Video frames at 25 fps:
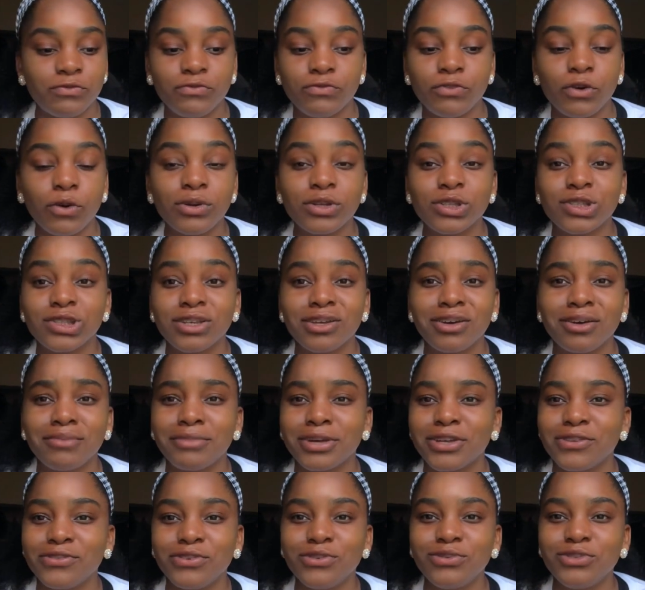focusing on
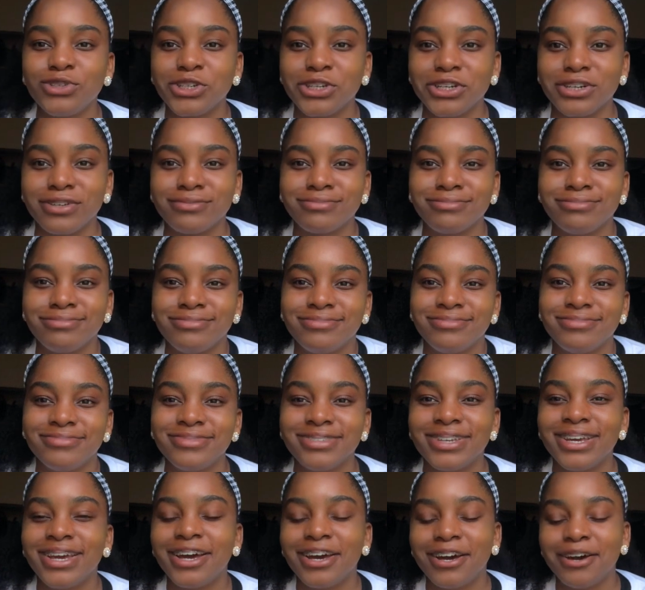my future
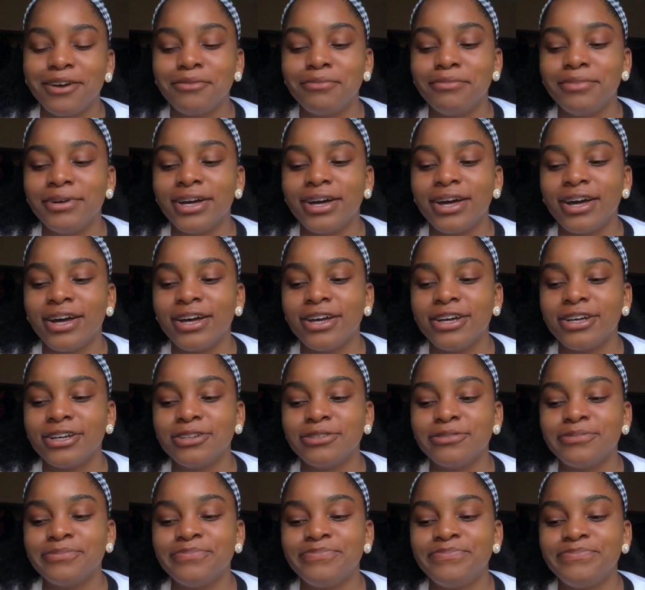but
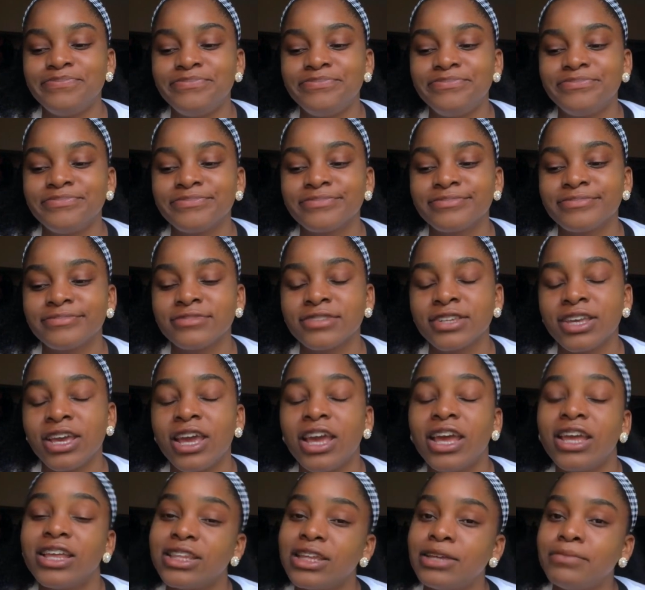um,
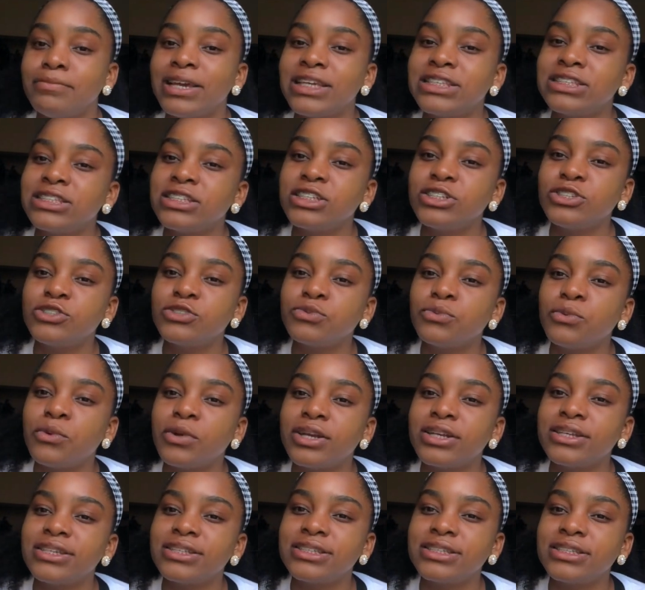they basically just
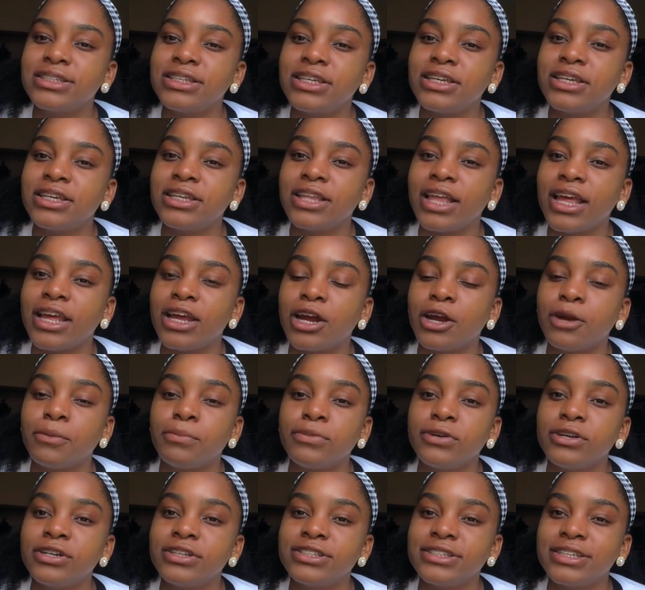wanted to see like our
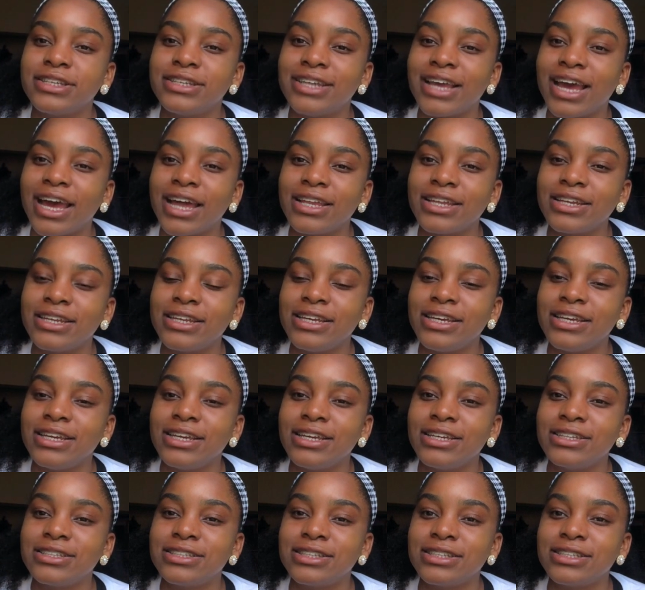
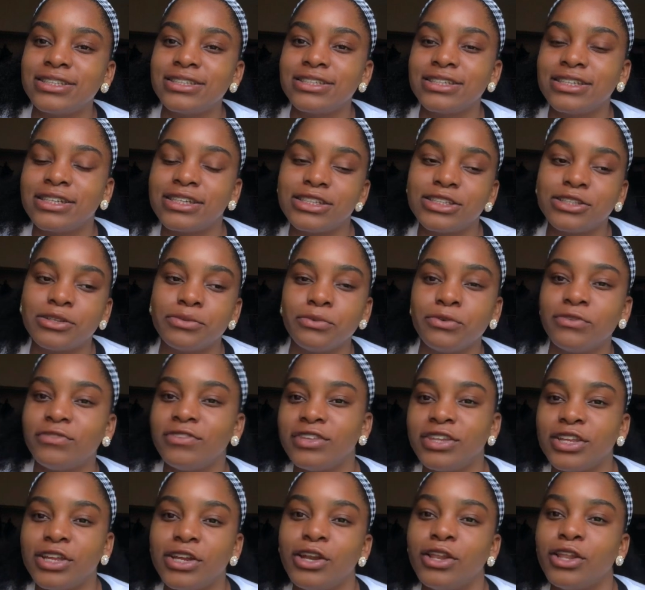personalities and since it is a
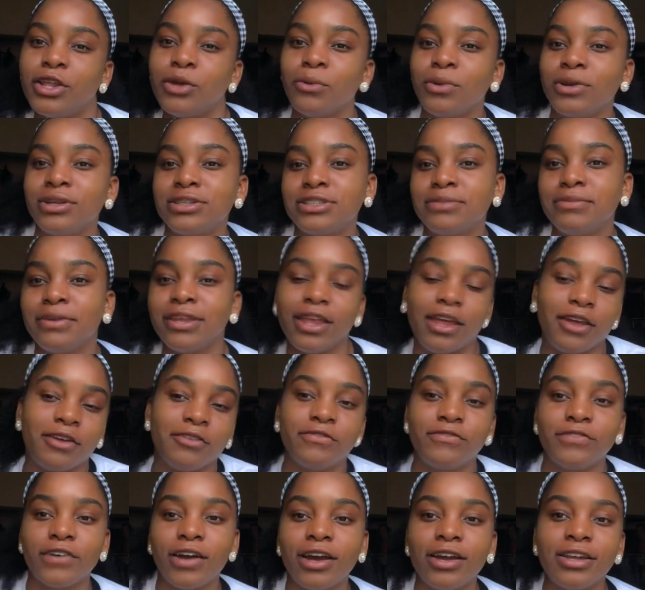movie theater they want us to be like
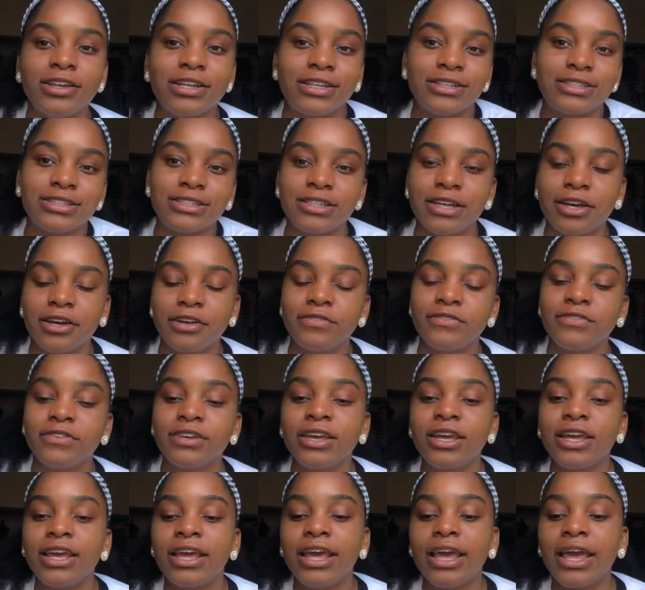fun and stuff
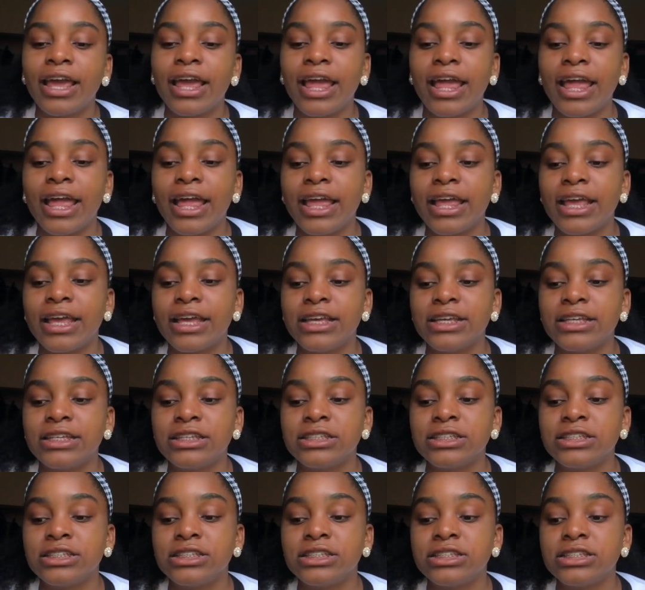
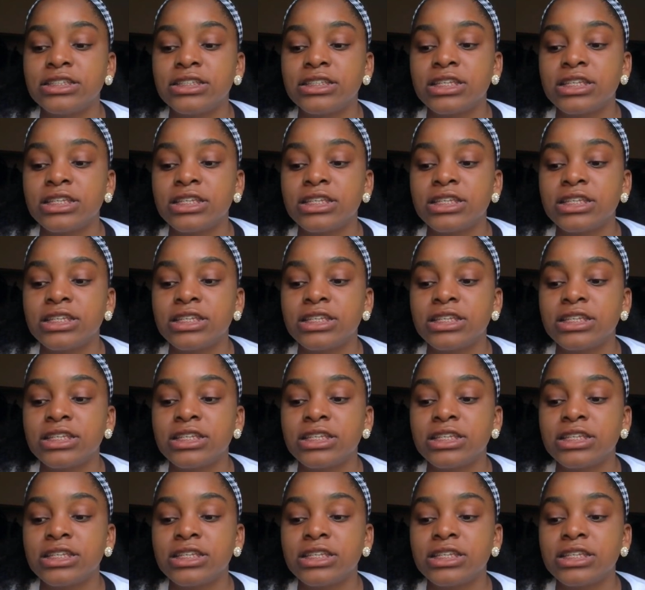and